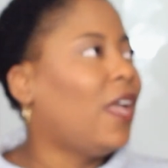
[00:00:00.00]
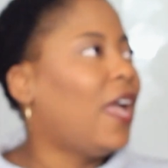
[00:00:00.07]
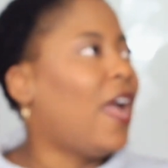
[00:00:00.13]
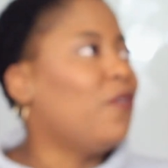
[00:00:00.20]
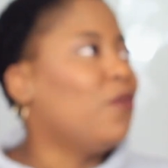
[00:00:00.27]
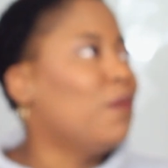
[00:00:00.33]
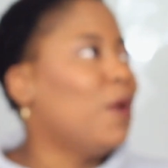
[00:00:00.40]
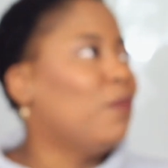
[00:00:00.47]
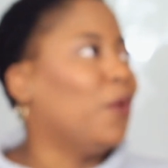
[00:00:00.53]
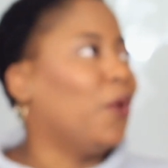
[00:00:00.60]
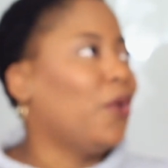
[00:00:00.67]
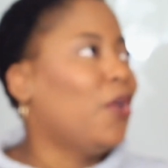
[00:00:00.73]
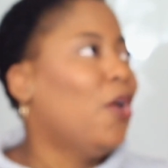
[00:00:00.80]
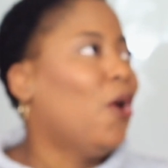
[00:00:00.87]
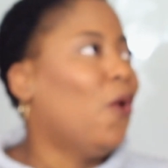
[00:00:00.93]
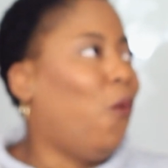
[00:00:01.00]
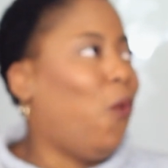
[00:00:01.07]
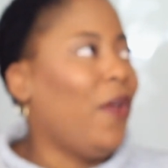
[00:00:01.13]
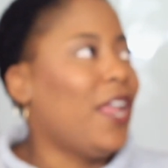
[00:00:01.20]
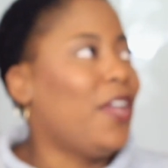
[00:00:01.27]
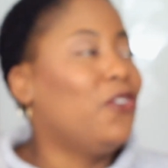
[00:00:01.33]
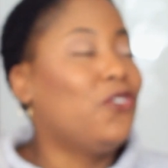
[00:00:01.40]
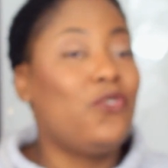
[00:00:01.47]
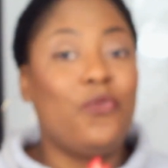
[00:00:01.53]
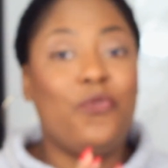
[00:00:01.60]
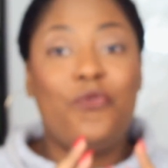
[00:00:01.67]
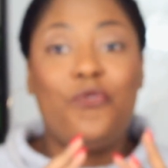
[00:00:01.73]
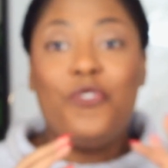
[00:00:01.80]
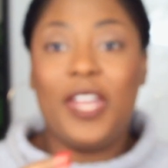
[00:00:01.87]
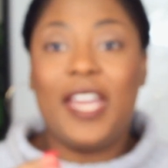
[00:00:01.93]
I remember when I used to
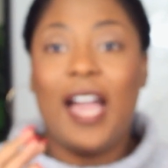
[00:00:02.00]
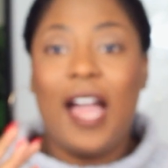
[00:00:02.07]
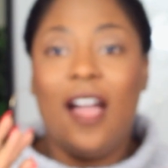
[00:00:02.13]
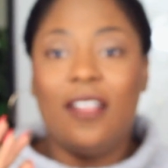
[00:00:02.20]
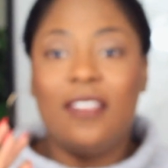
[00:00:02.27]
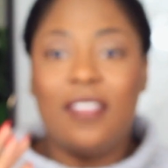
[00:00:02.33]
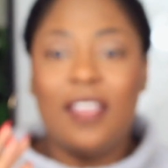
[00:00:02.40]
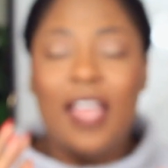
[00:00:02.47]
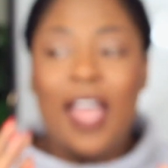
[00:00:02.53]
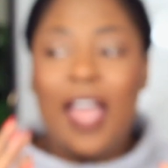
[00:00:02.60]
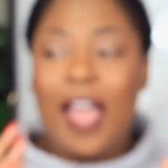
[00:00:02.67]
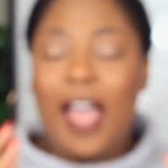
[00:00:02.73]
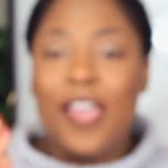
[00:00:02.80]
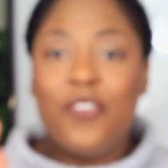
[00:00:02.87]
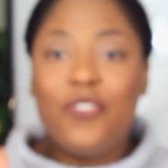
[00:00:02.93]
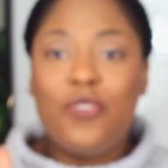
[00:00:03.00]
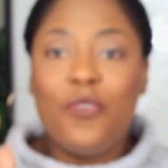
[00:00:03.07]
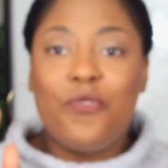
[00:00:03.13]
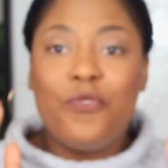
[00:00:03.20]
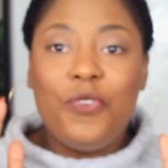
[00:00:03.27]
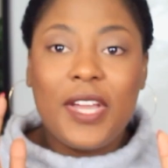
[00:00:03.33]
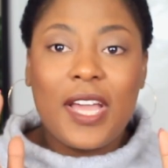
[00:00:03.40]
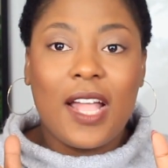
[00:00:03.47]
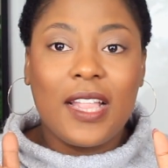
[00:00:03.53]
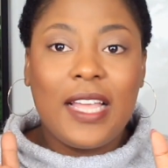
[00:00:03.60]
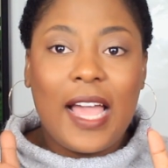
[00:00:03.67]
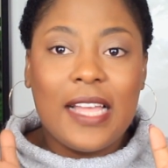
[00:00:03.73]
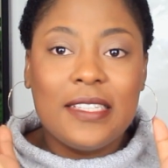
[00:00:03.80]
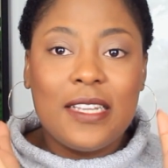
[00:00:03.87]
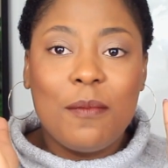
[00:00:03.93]
freak out. I used to freak out,
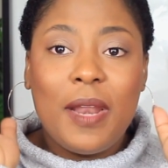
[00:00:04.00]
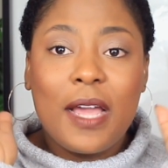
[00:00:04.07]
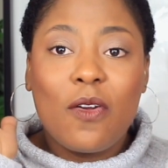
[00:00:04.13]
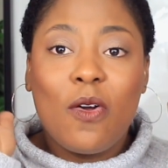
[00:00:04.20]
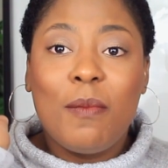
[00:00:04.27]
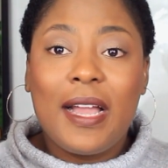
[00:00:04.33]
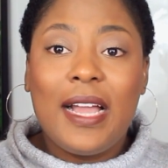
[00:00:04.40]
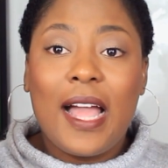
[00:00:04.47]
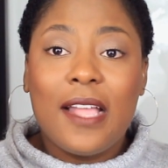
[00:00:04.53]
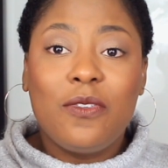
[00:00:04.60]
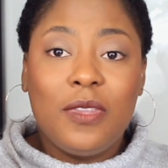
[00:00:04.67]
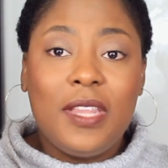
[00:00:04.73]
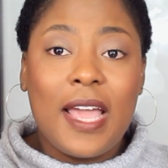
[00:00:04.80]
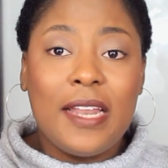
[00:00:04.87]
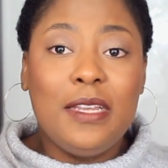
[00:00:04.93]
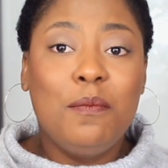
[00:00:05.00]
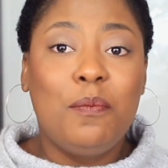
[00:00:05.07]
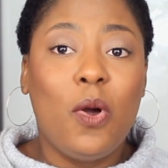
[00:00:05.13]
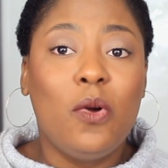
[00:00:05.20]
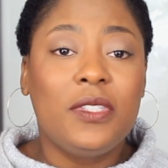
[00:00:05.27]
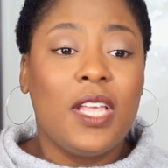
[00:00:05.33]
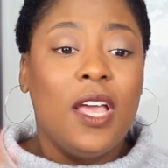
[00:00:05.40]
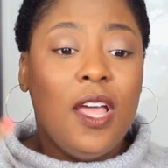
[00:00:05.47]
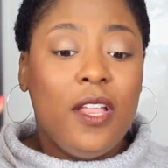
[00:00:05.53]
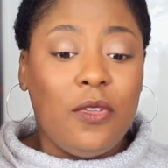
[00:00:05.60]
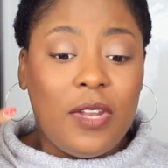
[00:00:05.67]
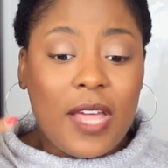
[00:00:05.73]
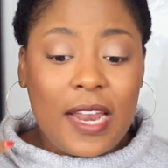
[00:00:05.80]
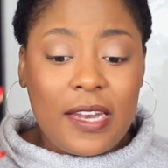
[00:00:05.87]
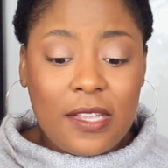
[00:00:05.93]
guys, and I'd be like, oh my God, today I didn't post,
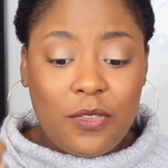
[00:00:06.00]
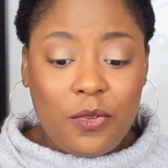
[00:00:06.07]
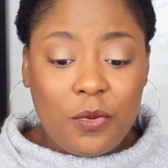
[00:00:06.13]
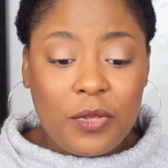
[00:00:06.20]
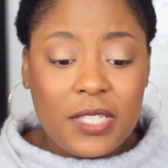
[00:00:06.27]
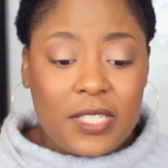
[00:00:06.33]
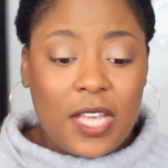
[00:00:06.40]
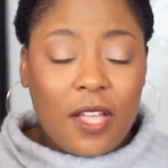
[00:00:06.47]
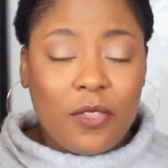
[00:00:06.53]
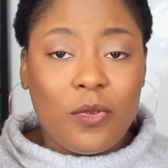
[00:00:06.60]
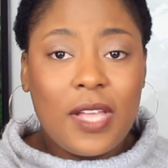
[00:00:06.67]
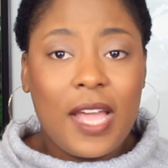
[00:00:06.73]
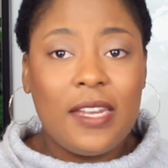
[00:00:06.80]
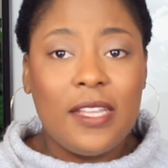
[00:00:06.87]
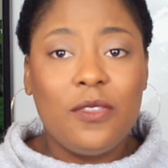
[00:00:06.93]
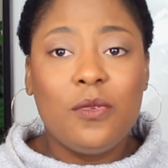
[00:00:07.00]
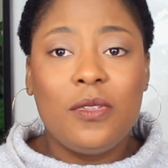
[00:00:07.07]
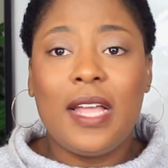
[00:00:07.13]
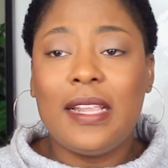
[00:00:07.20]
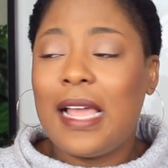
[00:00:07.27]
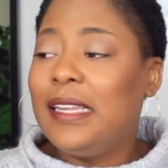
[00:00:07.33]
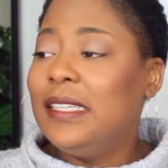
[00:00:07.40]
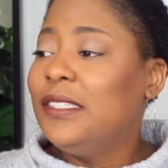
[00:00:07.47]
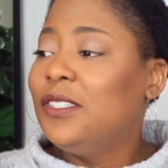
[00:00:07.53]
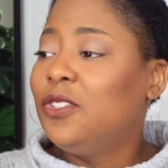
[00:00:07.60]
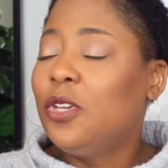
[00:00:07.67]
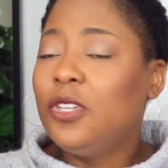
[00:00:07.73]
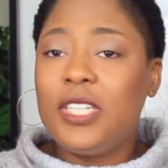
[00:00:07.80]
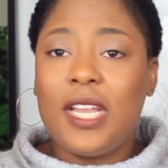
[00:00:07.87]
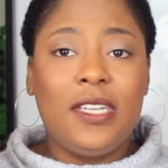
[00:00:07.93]
today I didn't do this, today I didn't do that, I didn't
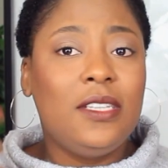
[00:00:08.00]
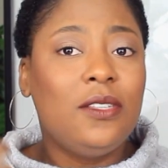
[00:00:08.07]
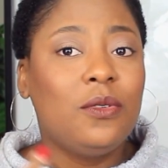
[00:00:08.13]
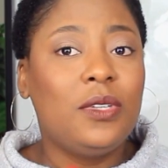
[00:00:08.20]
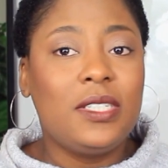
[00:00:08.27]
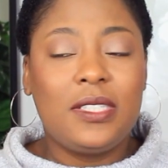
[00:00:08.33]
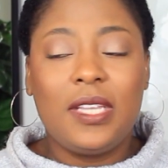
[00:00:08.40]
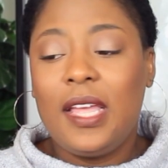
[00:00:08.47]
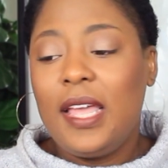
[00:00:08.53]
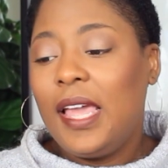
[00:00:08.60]
search, I didn't do this.